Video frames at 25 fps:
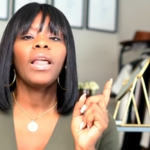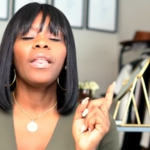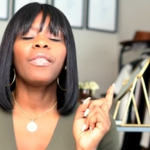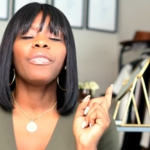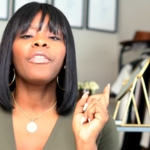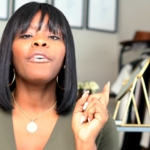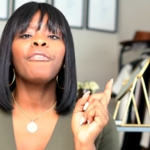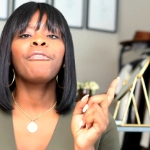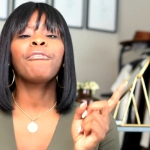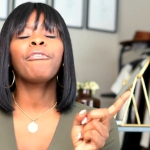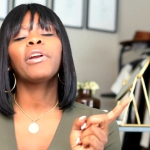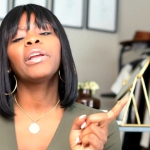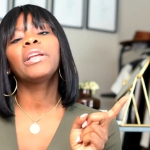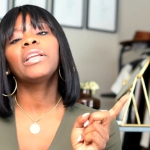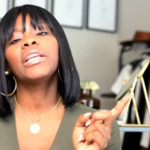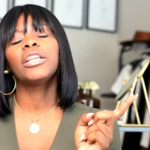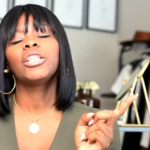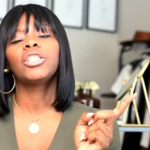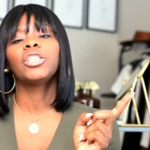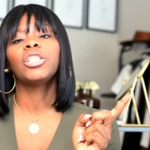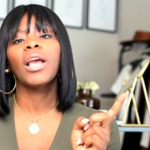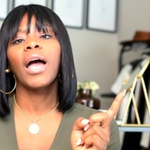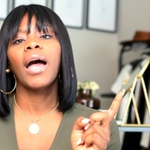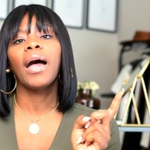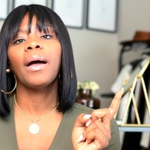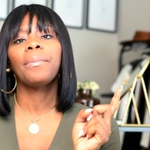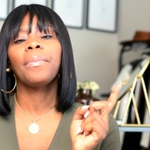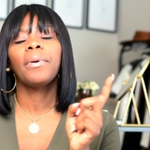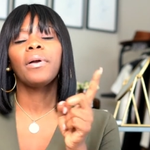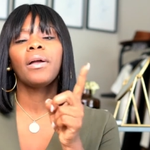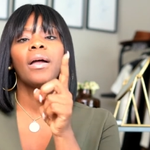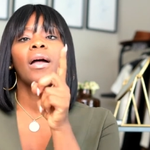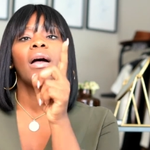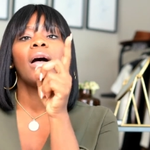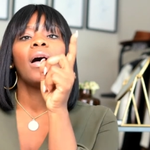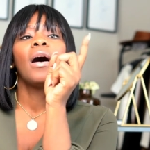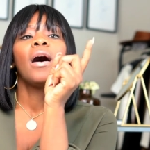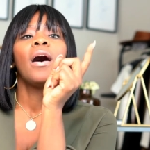The Frankie shop.
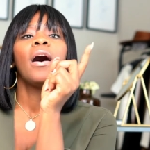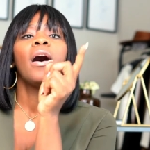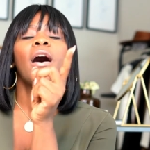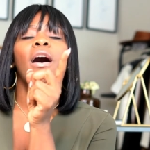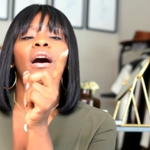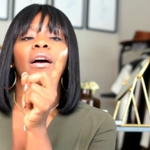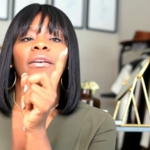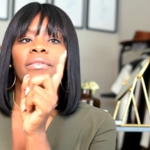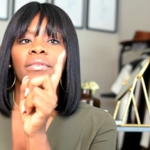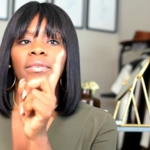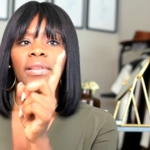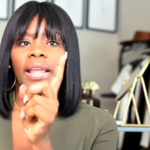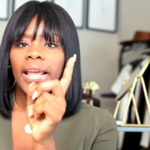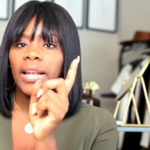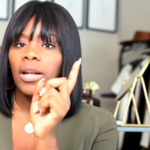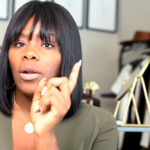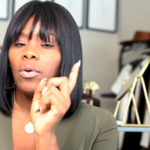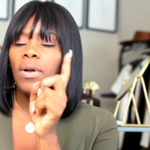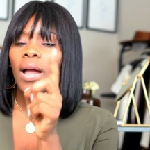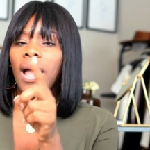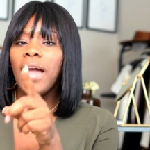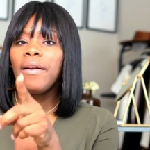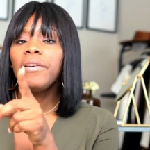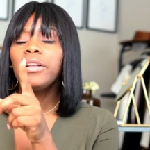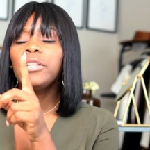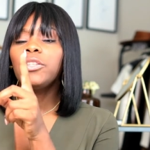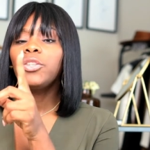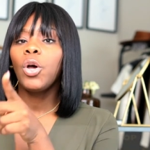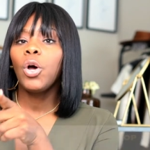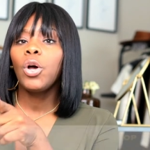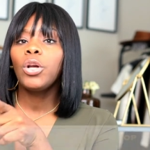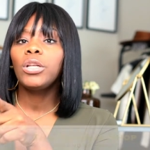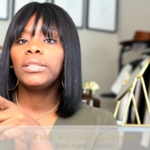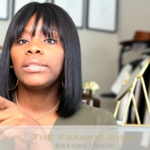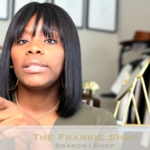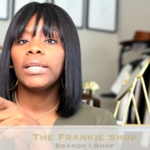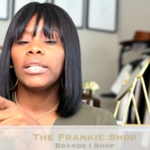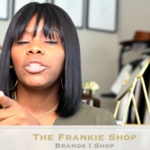They don't have a
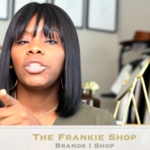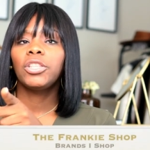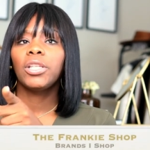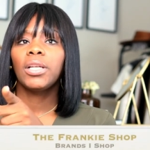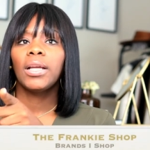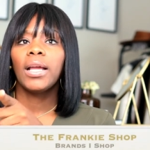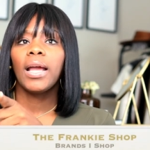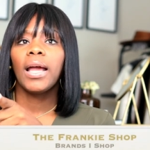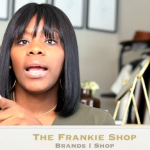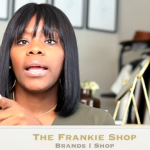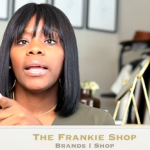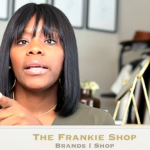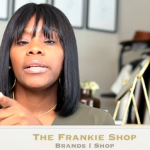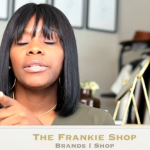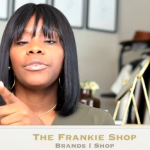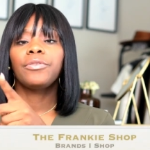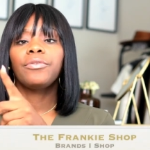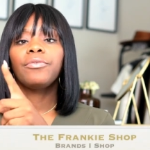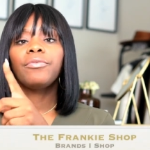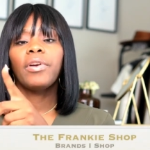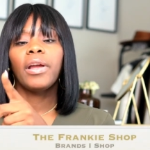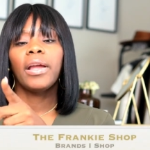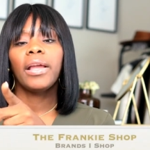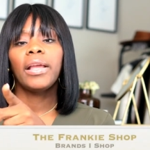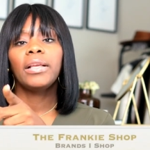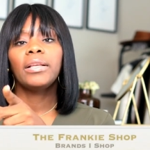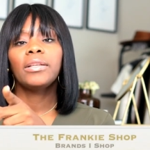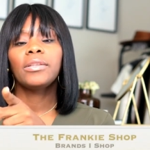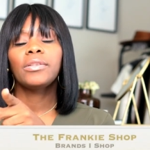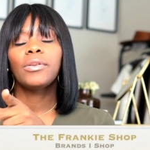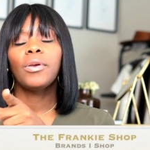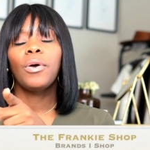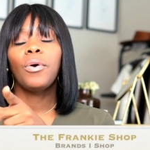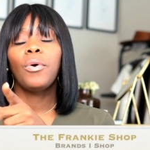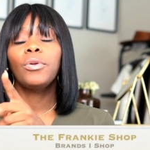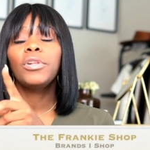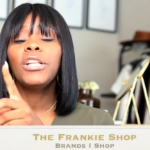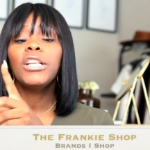tall section, guys, right?
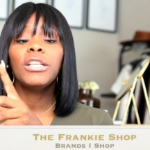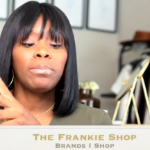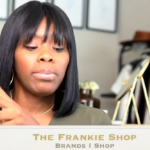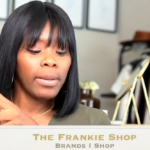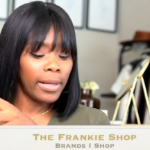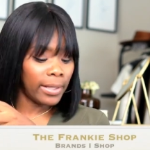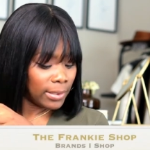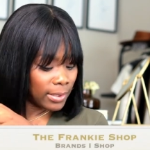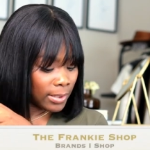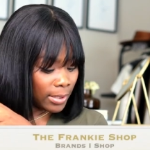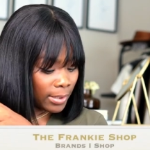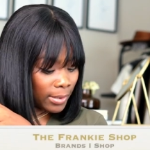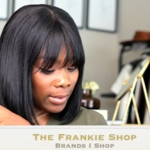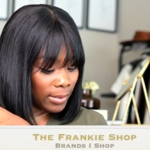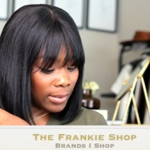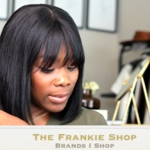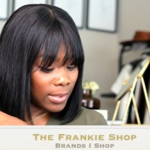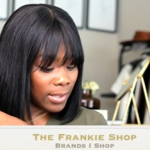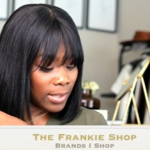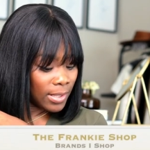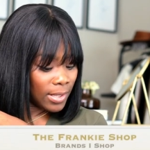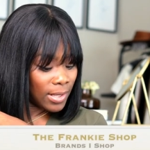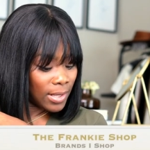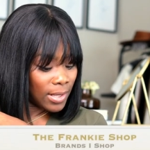So all these places,